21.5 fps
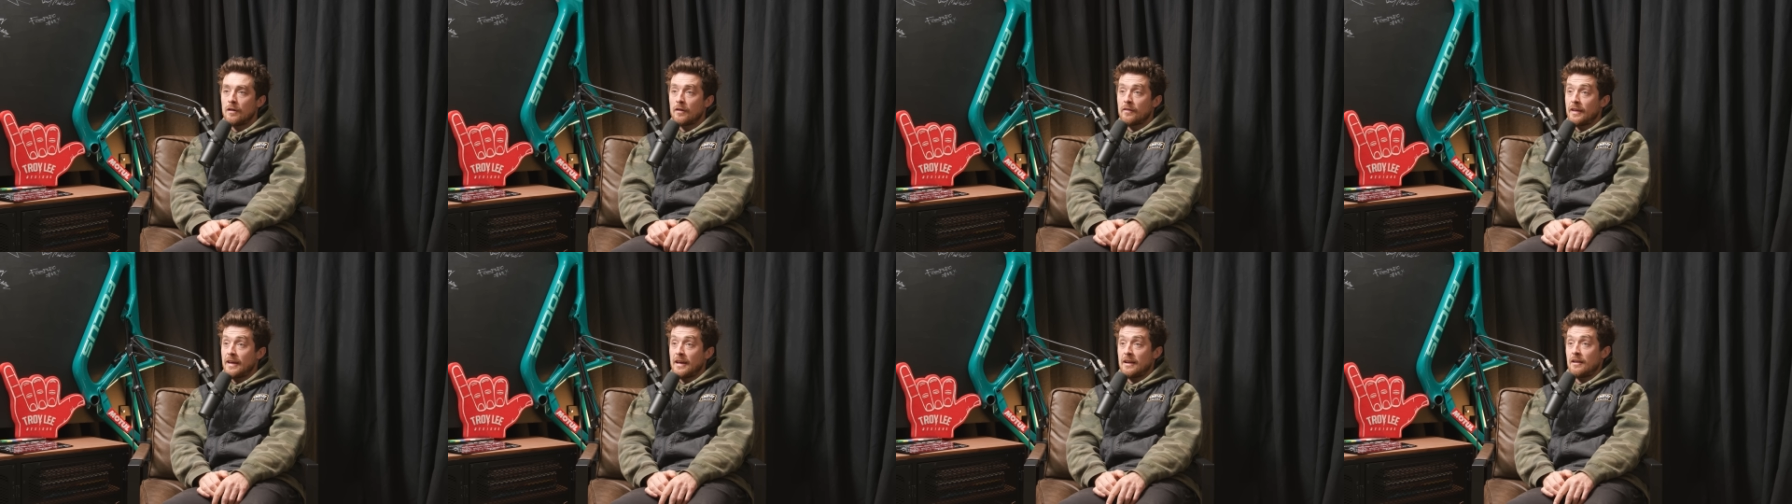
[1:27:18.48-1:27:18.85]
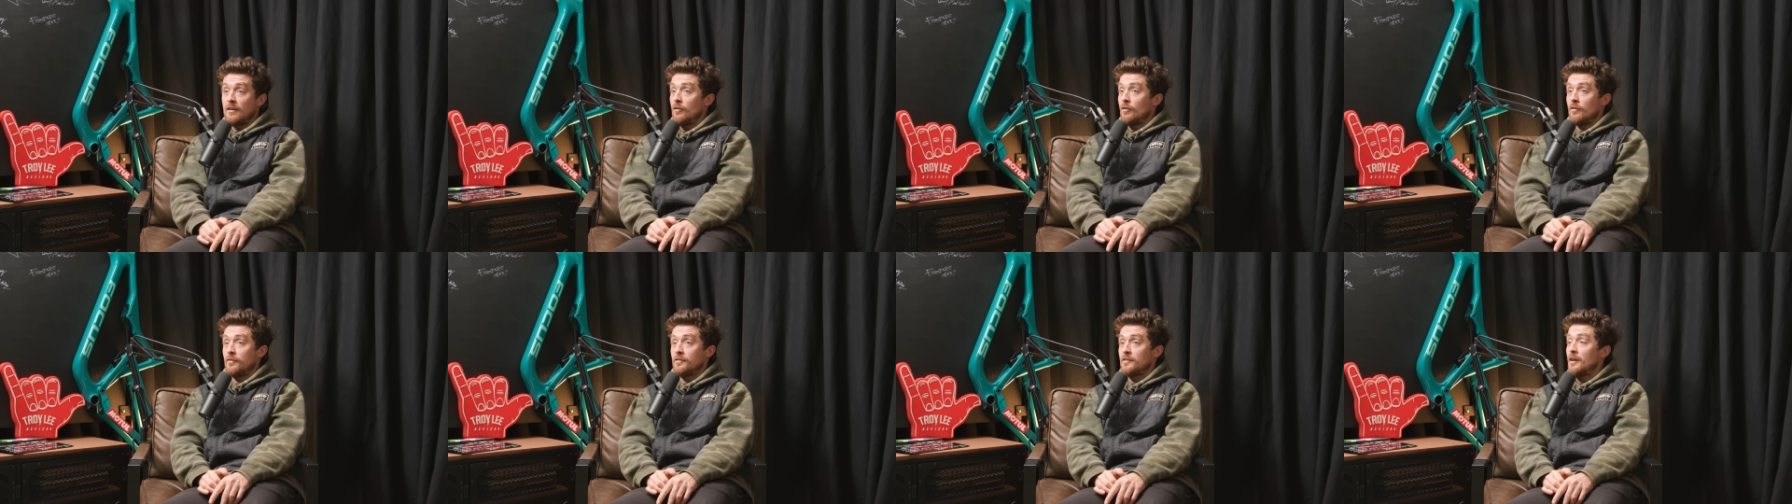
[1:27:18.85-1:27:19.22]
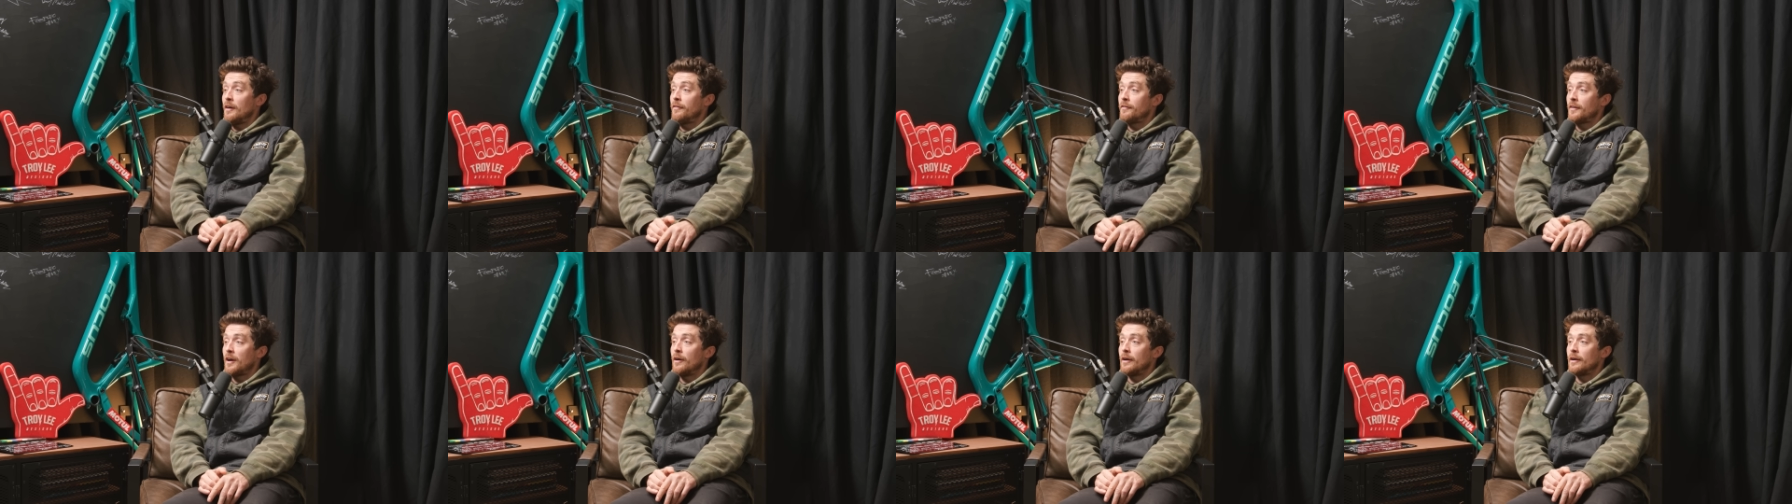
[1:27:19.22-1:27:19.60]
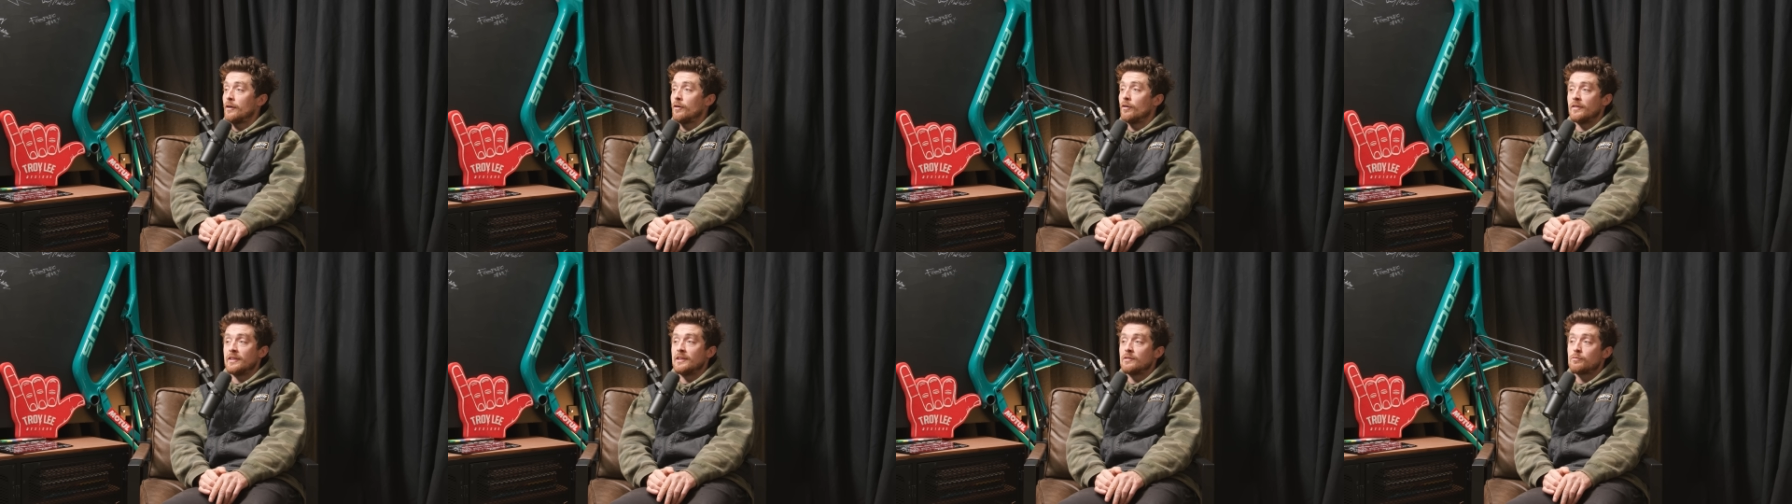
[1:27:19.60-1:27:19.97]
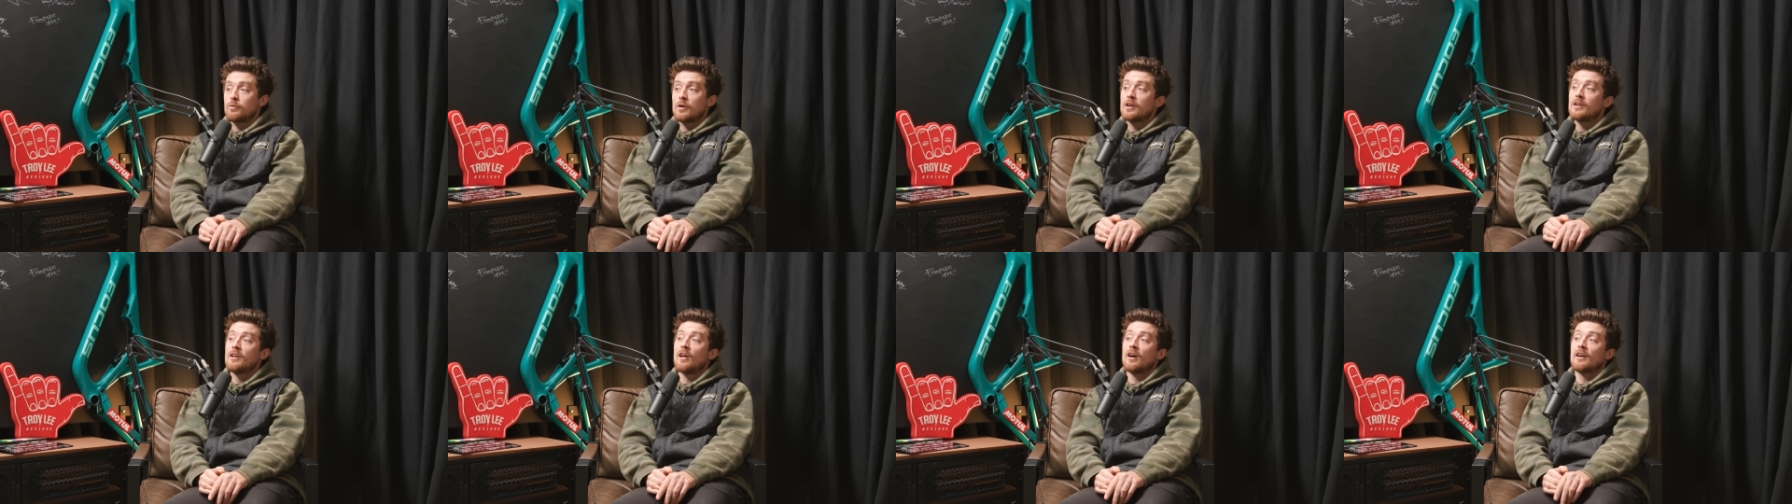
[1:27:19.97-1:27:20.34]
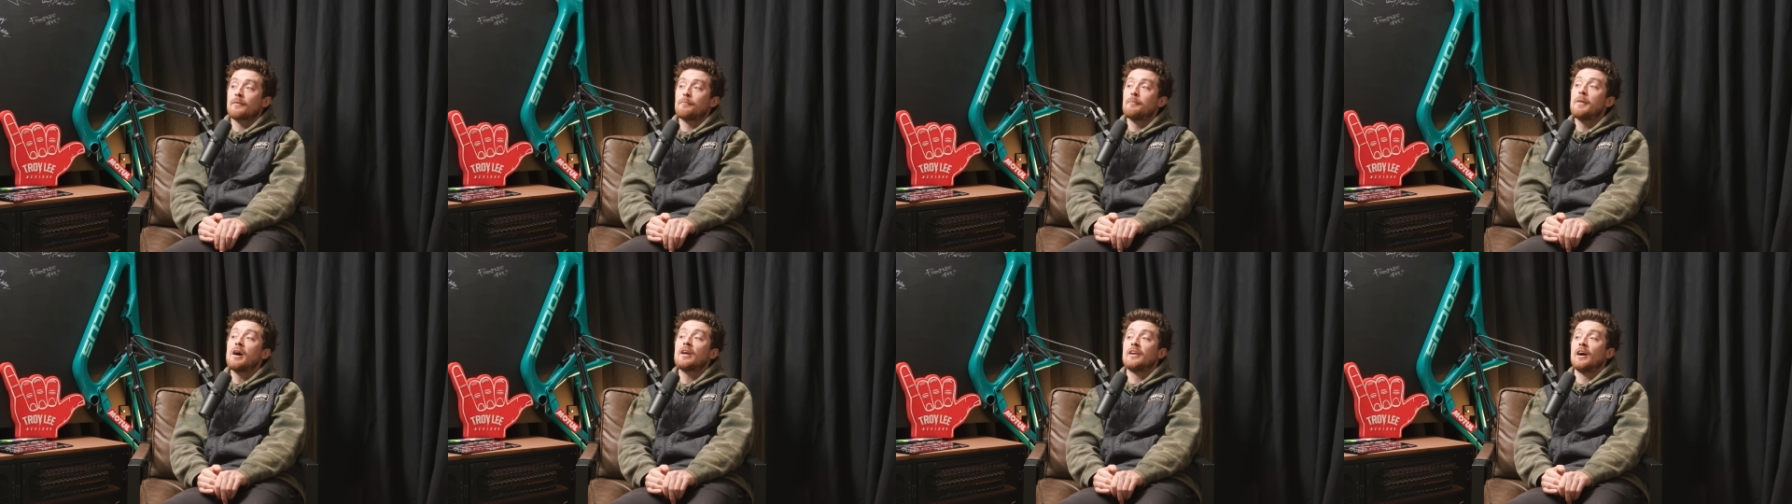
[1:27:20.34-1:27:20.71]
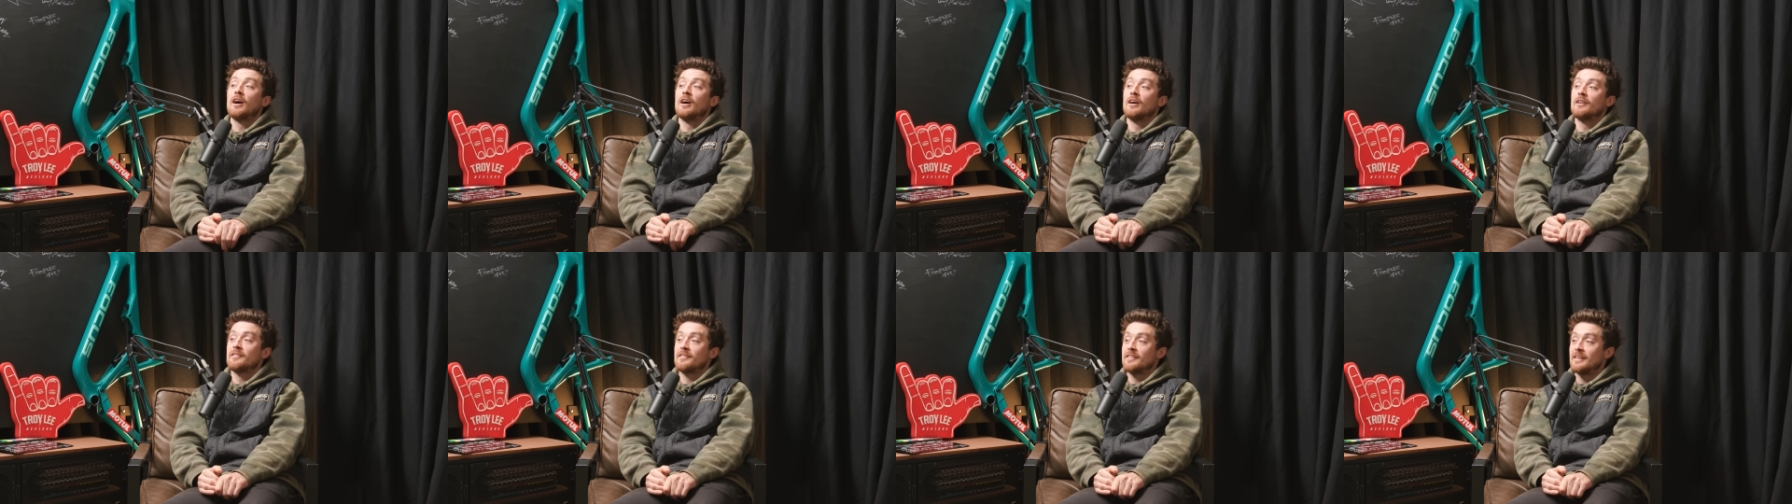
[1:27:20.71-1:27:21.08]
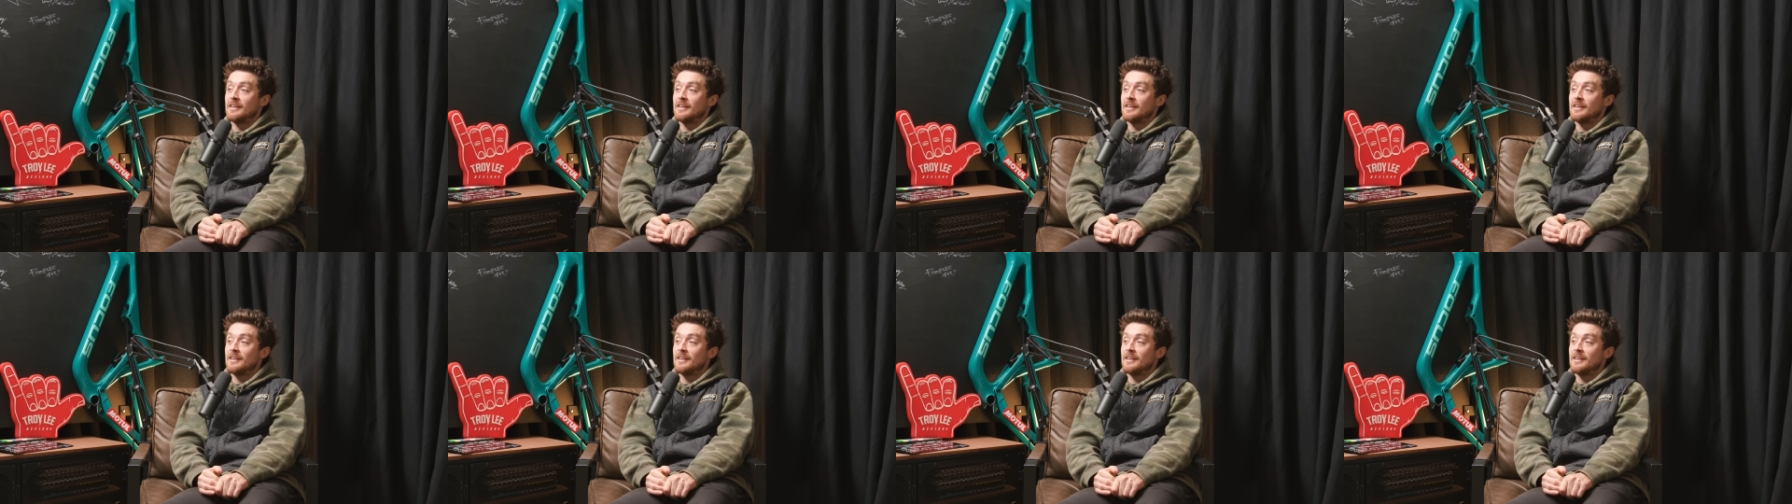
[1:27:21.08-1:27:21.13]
they had a lot of stuff going on. These weren't like mud huts.